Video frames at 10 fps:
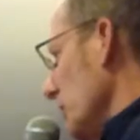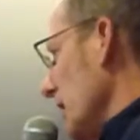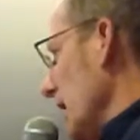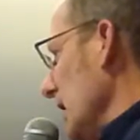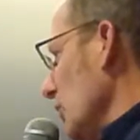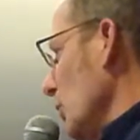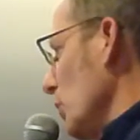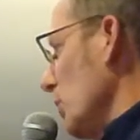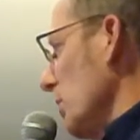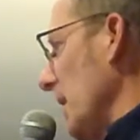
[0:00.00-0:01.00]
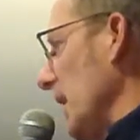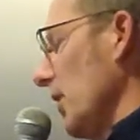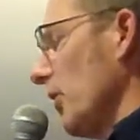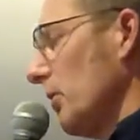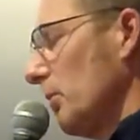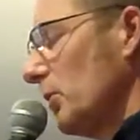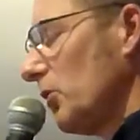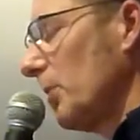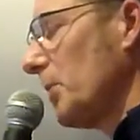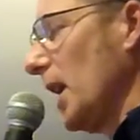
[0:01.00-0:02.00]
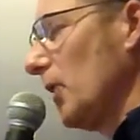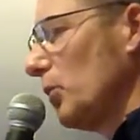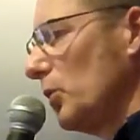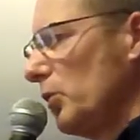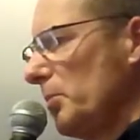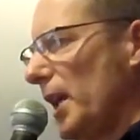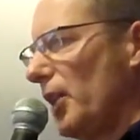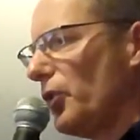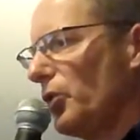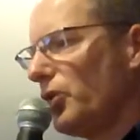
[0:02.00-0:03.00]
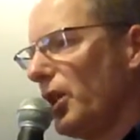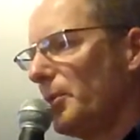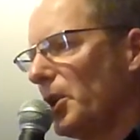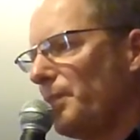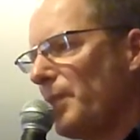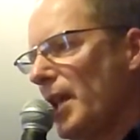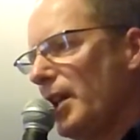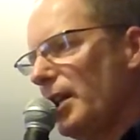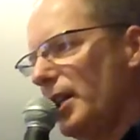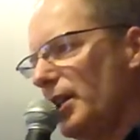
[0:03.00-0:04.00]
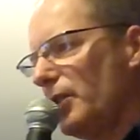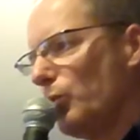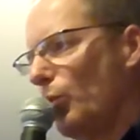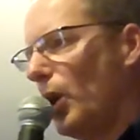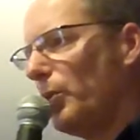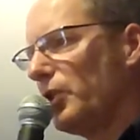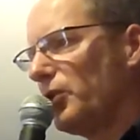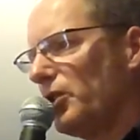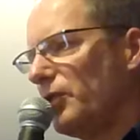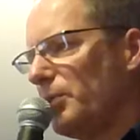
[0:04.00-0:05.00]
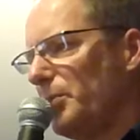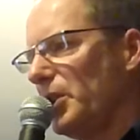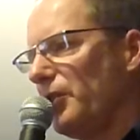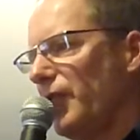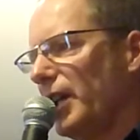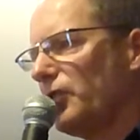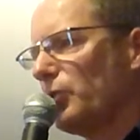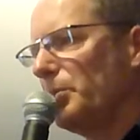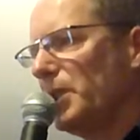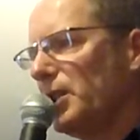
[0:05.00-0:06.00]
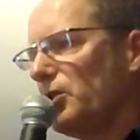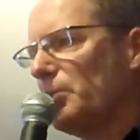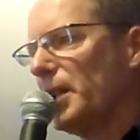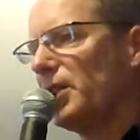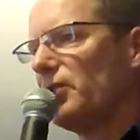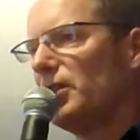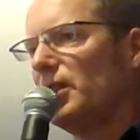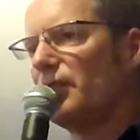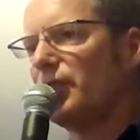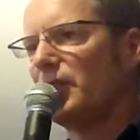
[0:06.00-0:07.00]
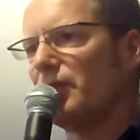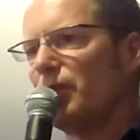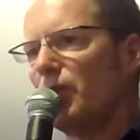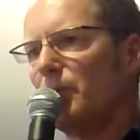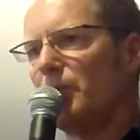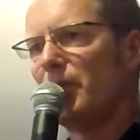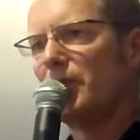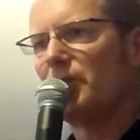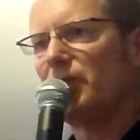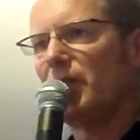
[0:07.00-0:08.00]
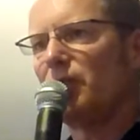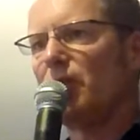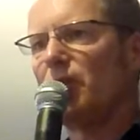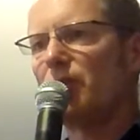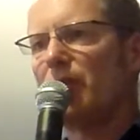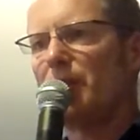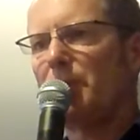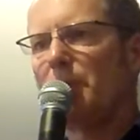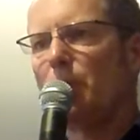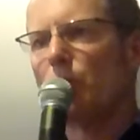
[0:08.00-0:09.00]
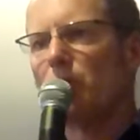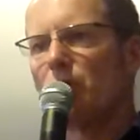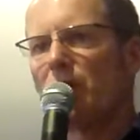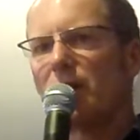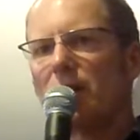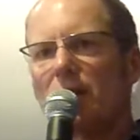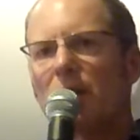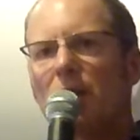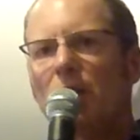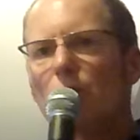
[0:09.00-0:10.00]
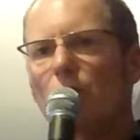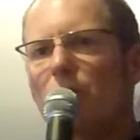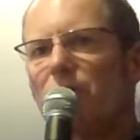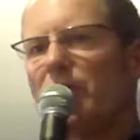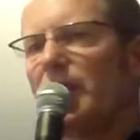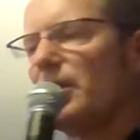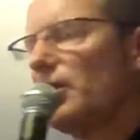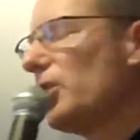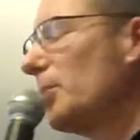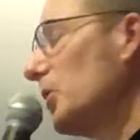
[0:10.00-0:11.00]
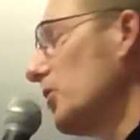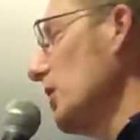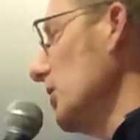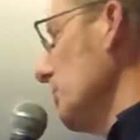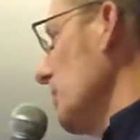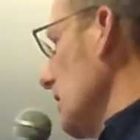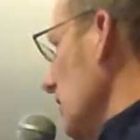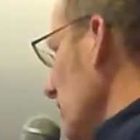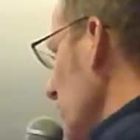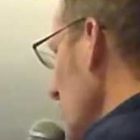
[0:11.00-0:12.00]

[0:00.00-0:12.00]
the kegs would remain, some kegs would remain through summer, and what we served at Beer Fest would be tremendously different from the Saison that people were drinking towards the end of the summer season, because